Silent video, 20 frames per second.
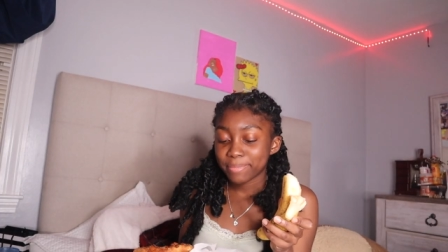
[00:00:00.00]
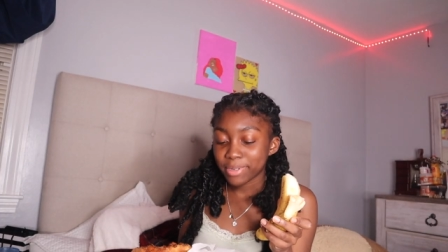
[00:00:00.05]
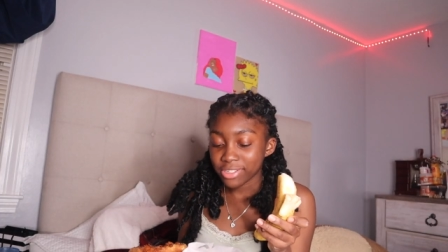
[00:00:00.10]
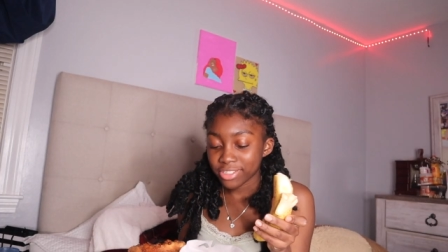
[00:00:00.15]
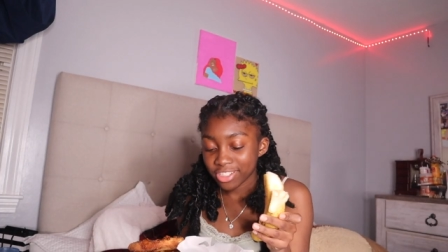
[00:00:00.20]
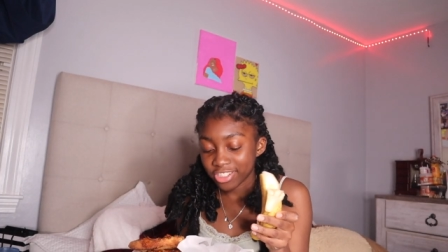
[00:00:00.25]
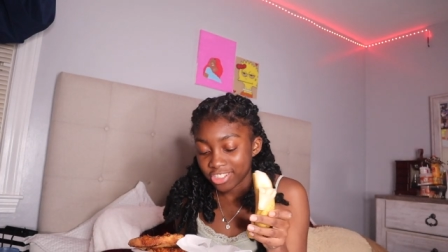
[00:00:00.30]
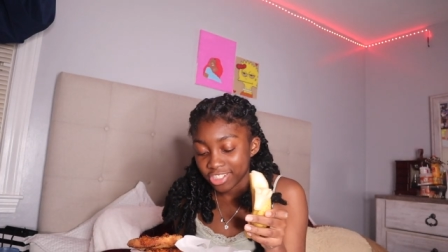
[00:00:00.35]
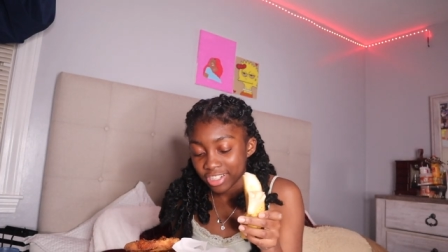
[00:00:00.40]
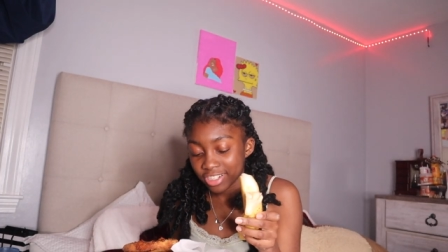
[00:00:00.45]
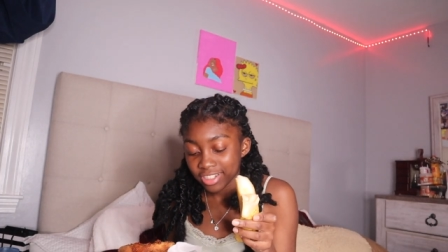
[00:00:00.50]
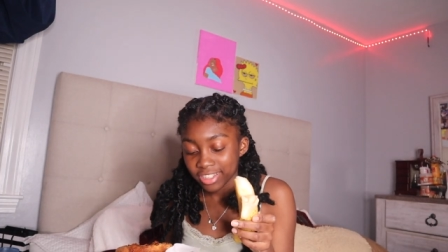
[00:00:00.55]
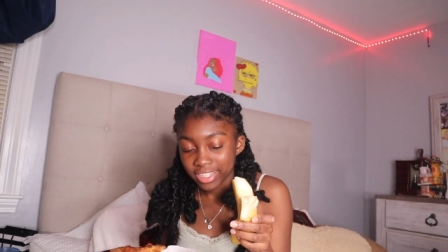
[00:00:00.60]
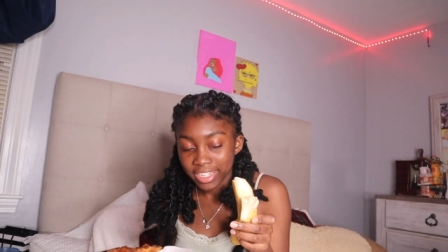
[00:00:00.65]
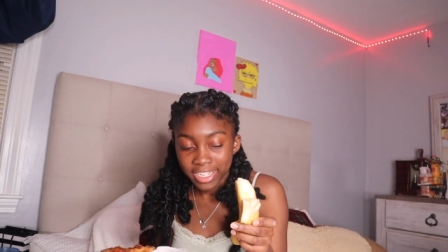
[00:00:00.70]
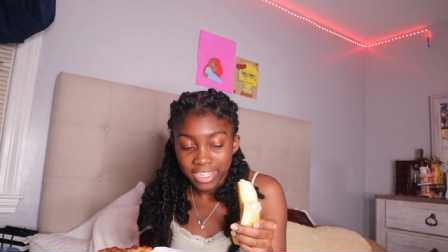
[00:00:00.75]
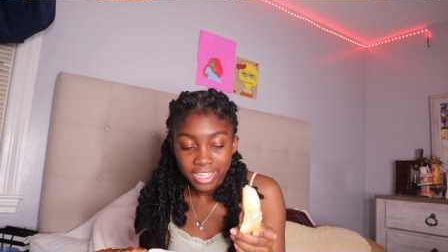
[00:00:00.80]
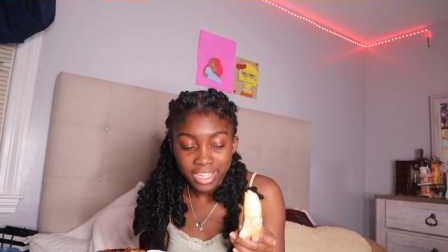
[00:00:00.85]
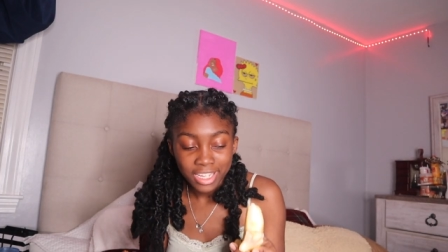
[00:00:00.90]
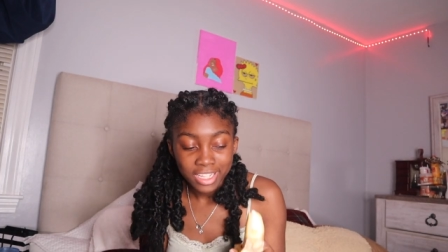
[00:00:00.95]
bunch of junk
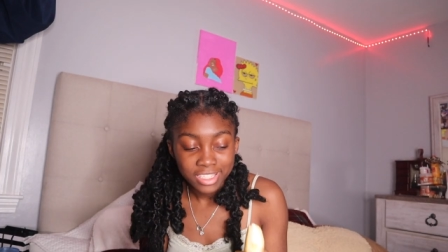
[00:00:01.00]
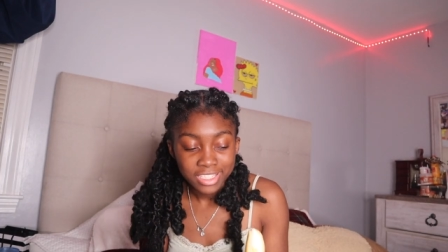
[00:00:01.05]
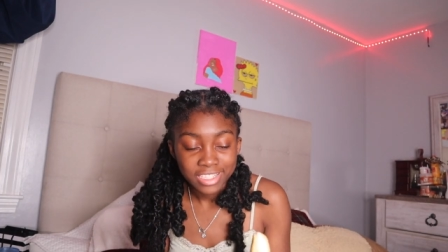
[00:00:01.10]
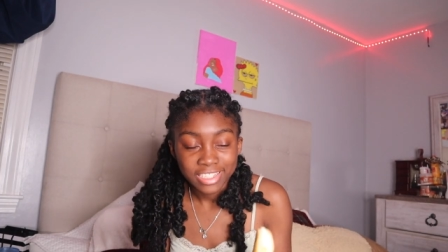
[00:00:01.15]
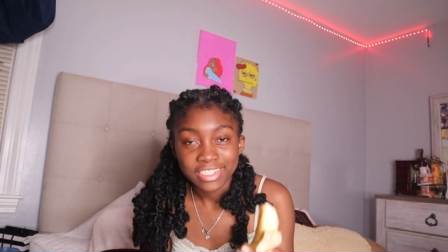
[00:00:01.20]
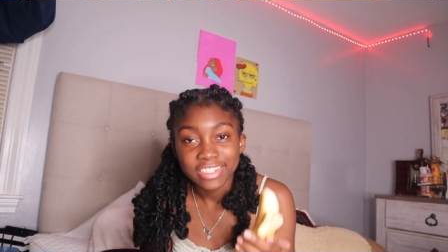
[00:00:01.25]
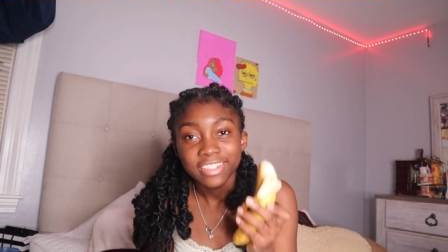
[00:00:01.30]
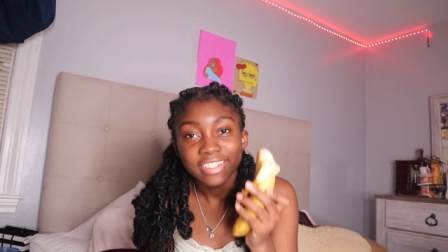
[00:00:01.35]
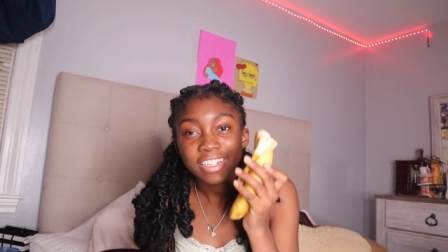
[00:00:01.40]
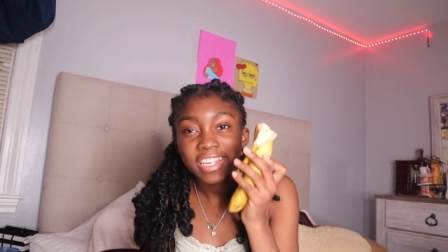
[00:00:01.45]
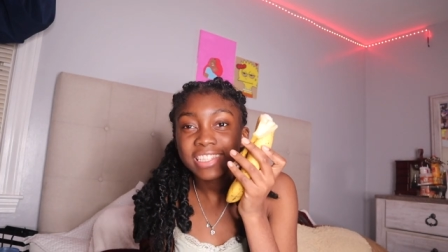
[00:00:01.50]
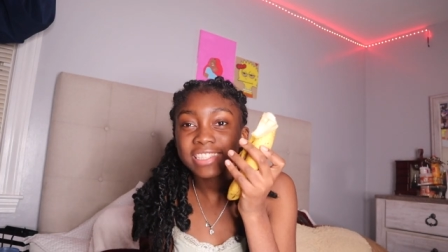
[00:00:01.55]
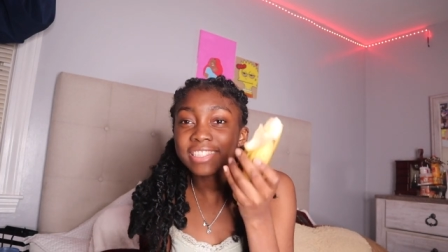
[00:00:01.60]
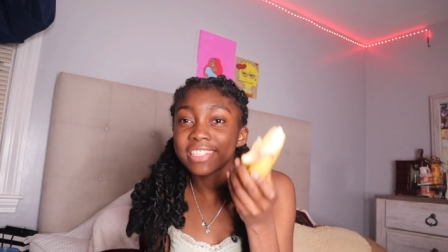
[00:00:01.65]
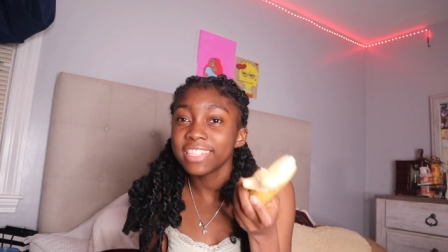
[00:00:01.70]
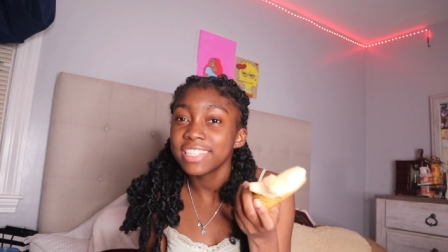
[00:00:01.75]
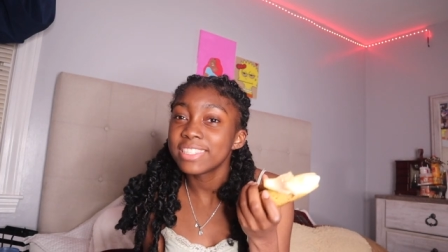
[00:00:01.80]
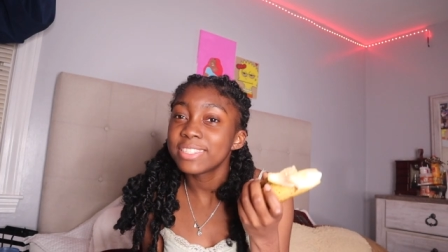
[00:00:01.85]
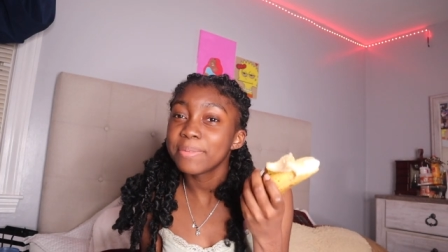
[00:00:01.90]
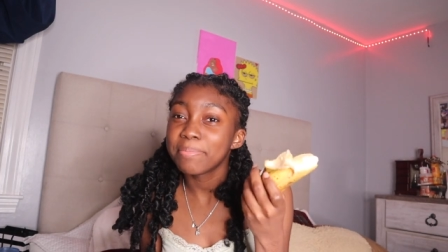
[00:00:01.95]
and so it's
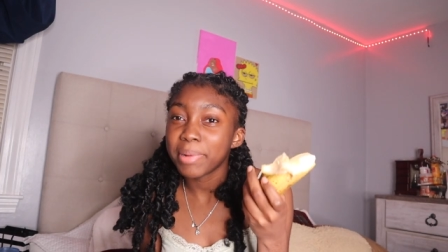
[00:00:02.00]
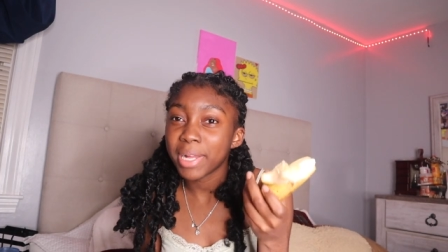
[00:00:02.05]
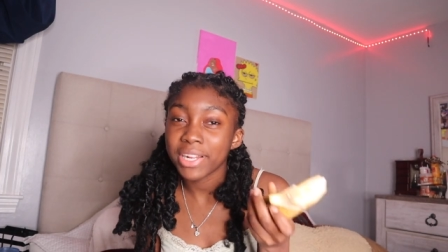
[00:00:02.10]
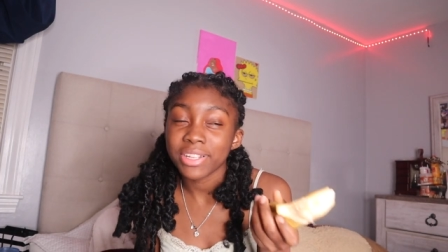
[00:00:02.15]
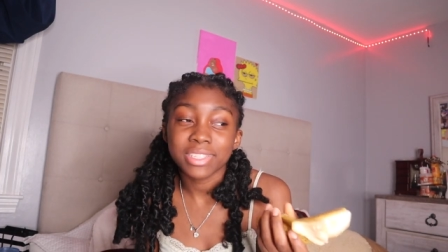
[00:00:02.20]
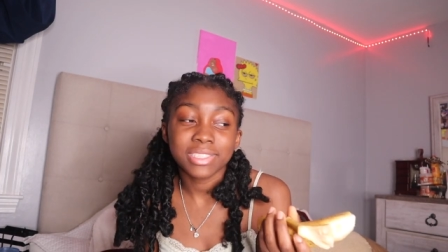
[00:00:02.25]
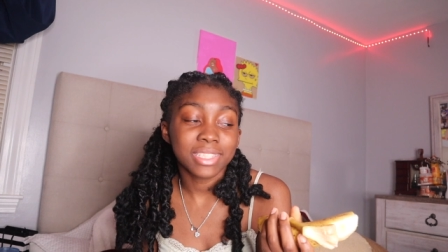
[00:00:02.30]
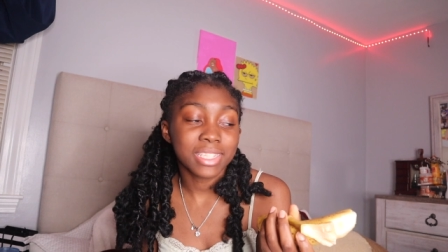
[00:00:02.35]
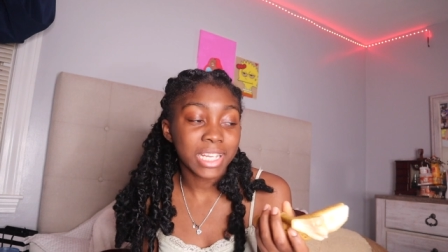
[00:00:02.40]
good to balance